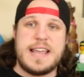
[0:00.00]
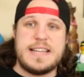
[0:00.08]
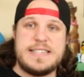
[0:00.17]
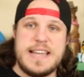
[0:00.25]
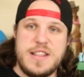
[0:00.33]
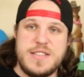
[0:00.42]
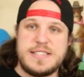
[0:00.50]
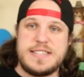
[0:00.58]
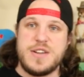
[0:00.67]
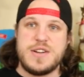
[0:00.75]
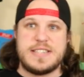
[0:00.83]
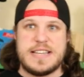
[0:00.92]
to continue this
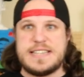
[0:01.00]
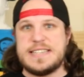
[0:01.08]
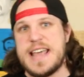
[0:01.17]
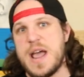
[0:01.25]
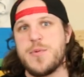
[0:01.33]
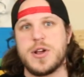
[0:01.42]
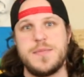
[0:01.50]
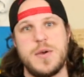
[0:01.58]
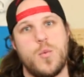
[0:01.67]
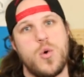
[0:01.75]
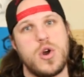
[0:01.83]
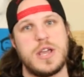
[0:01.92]
series, and today we're going to be
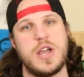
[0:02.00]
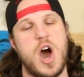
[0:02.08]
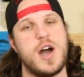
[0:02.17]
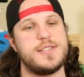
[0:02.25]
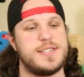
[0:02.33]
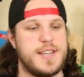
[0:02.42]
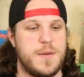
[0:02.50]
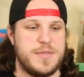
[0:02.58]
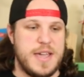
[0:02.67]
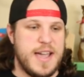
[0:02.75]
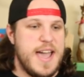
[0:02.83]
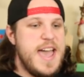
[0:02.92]
working on
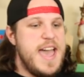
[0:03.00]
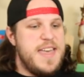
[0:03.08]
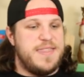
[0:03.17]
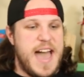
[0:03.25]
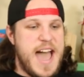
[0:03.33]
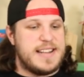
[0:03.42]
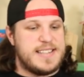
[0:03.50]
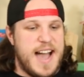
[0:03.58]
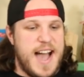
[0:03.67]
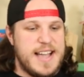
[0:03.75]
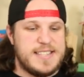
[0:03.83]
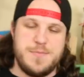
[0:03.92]
something that
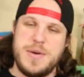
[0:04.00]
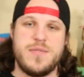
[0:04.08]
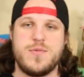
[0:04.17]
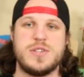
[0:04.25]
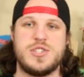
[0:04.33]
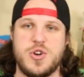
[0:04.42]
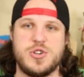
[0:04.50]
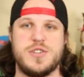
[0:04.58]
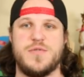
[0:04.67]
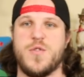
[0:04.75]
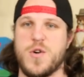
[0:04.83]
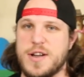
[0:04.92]
uh, is a bit of a
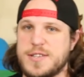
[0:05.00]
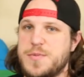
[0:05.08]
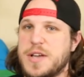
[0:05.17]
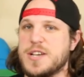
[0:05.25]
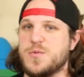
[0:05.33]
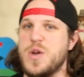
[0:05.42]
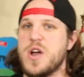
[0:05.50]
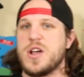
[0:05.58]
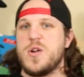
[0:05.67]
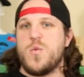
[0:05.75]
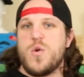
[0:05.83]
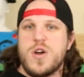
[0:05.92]
resurgent for us because we are
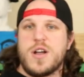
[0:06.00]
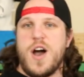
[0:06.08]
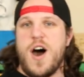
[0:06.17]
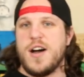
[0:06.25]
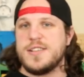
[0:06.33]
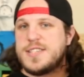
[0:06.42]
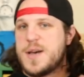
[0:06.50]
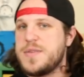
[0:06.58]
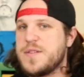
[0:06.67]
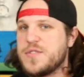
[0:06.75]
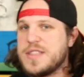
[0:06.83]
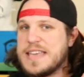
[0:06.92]
going to work on
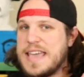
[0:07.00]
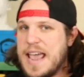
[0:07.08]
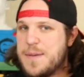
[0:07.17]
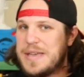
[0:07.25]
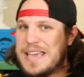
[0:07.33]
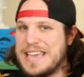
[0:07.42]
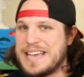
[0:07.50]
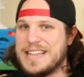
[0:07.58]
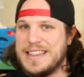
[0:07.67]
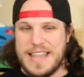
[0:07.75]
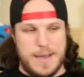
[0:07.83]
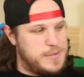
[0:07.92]
something for the game
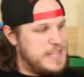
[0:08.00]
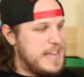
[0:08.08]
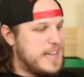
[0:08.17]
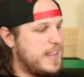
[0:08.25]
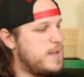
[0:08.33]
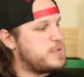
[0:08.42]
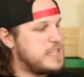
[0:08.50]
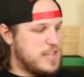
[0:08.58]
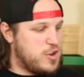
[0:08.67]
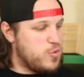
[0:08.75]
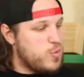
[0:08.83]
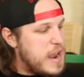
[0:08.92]
Eclipse. Eclipse is
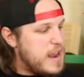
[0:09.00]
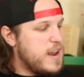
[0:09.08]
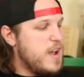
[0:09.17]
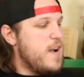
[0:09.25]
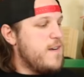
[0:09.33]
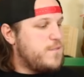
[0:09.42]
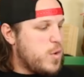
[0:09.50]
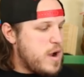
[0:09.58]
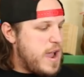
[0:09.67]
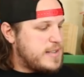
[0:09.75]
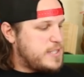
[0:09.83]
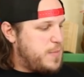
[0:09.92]
a great
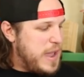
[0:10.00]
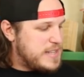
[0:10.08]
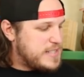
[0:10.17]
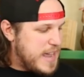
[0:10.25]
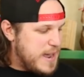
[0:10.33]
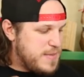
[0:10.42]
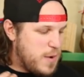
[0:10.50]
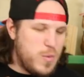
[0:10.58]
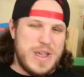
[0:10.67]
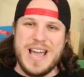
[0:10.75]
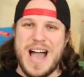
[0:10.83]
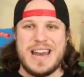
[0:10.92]
4X space game that
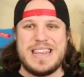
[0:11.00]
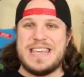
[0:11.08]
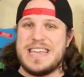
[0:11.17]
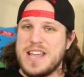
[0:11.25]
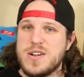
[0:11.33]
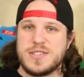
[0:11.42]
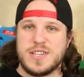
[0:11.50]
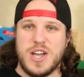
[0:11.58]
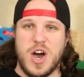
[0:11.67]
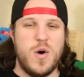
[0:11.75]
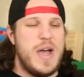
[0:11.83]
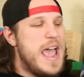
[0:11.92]
we got years
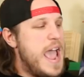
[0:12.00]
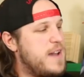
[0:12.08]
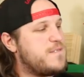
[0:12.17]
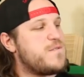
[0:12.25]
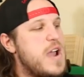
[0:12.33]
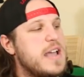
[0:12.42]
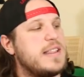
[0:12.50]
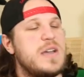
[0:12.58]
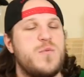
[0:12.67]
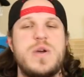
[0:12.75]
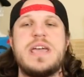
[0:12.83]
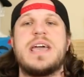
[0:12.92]
ago, and frankly,
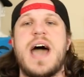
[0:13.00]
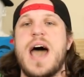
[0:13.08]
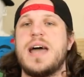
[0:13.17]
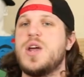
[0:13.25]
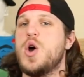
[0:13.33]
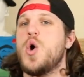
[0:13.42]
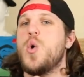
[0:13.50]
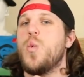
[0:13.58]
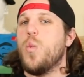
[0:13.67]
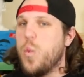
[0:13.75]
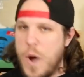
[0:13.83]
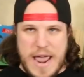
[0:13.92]
we got
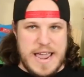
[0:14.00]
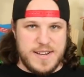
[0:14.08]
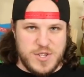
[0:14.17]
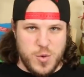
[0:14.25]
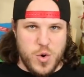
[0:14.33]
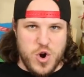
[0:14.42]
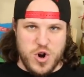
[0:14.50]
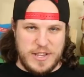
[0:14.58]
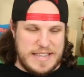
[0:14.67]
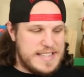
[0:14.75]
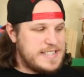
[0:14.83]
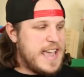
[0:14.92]
way too
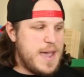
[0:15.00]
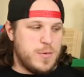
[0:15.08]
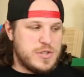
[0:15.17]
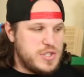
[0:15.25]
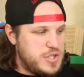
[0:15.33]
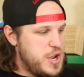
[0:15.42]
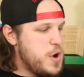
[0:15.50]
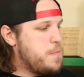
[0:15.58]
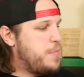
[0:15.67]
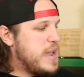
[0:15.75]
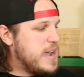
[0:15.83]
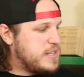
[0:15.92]
early. This game was too
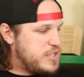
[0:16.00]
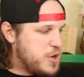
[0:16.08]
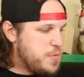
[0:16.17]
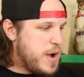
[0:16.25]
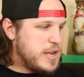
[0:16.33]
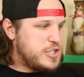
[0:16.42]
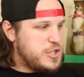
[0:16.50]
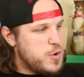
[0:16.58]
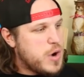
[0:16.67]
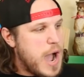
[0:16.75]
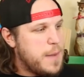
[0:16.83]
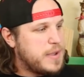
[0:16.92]
big, too much,
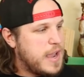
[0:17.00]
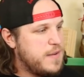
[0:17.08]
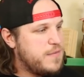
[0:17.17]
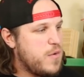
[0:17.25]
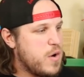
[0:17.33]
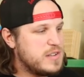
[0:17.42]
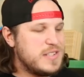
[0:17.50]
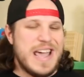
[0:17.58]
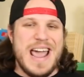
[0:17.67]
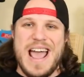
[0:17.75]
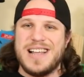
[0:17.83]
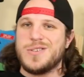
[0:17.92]
too complicated for us.
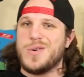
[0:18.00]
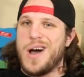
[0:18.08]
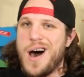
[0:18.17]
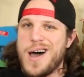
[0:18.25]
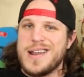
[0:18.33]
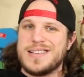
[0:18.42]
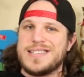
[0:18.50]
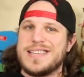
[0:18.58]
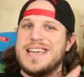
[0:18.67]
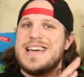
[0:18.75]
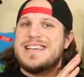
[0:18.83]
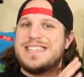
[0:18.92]
And so it
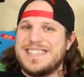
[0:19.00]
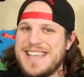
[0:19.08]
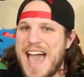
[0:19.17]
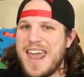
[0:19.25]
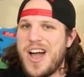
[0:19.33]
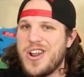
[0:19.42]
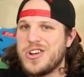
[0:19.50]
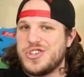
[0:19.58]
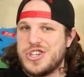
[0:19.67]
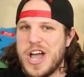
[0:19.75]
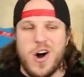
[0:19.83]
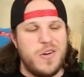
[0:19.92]
honestly sat on our
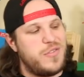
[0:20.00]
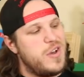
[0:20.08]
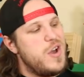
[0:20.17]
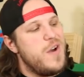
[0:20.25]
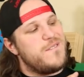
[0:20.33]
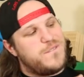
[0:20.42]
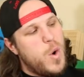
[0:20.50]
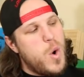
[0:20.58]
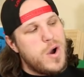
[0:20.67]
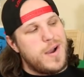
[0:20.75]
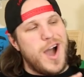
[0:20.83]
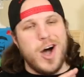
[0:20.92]
shelf
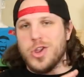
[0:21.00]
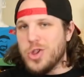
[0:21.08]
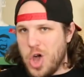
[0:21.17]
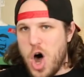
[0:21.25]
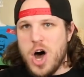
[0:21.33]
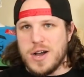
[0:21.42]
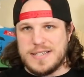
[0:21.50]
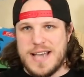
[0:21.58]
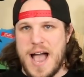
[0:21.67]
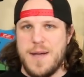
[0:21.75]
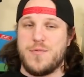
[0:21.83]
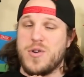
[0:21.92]
for a long
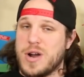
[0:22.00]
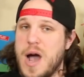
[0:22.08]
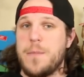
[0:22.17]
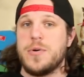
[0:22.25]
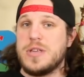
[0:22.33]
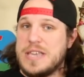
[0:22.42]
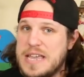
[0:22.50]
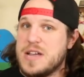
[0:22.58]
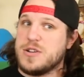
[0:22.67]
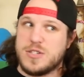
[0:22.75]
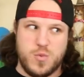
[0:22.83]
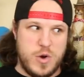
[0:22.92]
time, for a couple
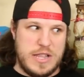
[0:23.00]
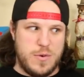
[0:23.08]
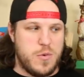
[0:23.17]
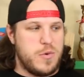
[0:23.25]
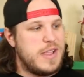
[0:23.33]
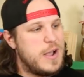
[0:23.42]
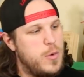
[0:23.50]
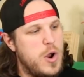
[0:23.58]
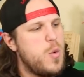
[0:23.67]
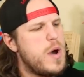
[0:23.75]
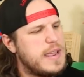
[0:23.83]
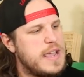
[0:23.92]
years really, where we're like, we
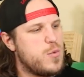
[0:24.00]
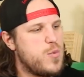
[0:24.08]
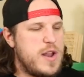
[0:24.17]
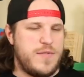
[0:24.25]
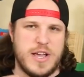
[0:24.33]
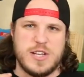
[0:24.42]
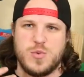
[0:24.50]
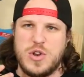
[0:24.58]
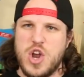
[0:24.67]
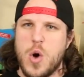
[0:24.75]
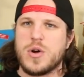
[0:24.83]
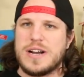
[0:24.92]
don't want to get rid of it because we
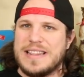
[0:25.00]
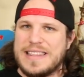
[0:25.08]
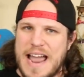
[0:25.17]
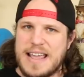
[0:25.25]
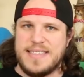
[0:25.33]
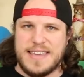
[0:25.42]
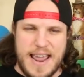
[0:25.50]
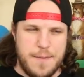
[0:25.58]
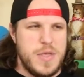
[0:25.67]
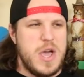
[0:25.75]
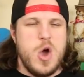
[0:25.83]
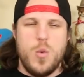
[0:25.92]
know we're going to like the
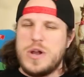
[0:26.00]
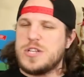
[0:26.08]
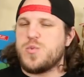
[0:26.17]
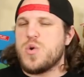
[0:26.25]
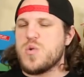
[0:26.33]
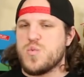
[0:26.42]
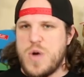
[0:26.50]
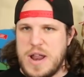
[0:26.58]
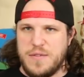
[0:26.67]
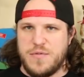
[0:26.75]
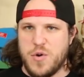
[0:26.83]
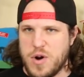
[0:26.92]
game. We just weren't
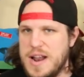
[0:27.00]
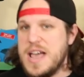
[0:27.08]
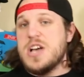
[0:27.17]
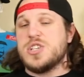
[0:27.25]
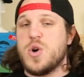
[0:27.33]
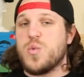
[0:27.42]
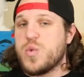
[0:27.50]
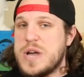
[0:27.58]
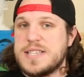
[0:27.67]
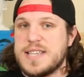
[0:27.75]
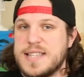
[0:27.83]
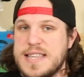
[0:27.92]
ready for it. So
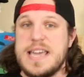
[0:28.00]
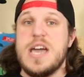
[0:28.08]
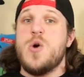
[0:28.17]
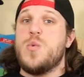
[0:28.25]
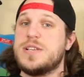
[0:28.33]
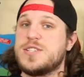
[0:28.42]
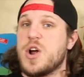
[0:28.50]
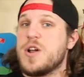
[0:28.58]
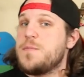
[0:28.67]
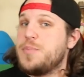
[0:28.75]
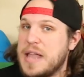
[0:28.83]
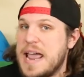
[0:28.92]
recently, we
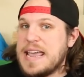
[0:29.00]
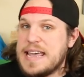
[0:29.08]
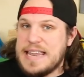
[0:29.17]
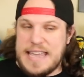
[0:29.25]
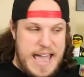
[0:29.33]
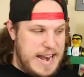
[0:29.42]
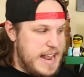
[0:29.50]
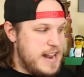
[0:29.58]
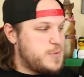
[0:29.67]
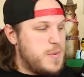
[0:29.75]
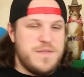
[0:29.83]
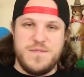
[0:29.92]
started playing it again, and
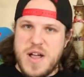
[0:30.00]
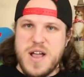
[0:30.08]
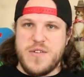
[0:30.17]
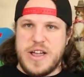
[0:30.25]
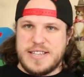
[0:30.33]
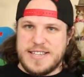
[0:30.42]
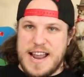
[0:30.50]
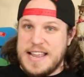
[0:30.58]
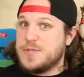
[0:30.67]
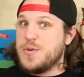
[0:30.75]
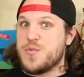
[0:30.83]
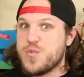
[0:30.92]
it's been very, very exciting
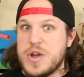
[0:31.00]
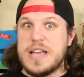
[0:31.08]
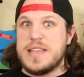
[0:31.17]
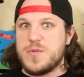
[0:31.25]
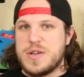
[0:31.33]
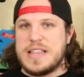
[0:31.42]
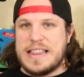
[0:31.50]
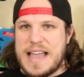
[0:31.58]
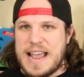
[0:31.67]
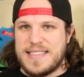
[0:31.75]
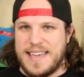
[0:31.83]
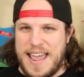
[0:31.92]
because we really, really
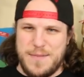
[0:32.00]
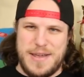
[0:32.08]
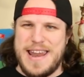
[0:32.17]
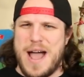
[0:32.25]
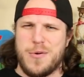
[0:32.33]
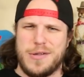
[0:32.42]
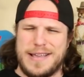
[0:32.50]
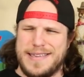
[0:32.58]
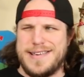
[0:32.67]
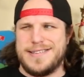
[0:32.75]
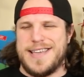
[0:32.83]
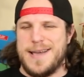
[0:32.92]
like the game. And now we're like,
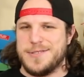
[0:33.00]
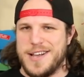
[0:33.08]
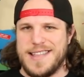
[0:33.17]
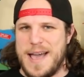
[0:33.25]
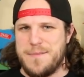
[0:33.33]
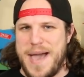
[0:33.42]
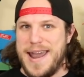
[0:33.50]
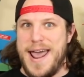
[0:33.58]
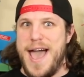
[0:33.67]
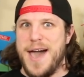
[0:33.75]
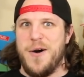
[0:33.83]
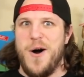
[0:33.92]
this game's not that bad
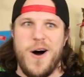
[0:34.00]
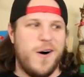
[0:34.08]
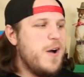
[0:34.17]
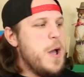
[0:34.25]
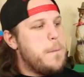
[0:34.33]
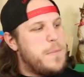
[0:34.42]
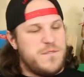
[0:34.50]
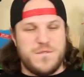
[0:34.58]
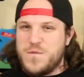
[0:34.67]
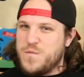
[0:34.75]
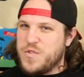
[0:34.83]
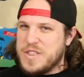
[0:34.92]
at all.
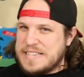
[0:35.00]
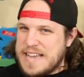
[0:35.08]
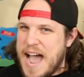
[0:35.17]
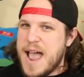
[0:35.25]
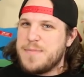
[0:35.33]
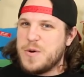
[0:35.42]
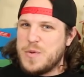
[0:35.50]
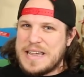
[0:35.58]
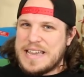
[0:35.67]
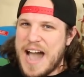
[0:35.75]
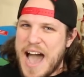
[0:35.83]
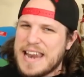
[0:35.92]
But for the time that we
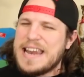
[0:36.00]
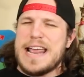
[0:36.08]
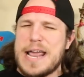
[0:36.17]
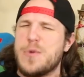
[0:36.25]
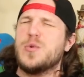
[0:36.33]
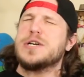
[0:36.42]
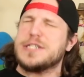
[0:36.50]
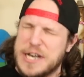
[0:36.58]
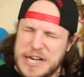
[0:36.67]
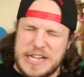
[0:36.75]
got it, it was a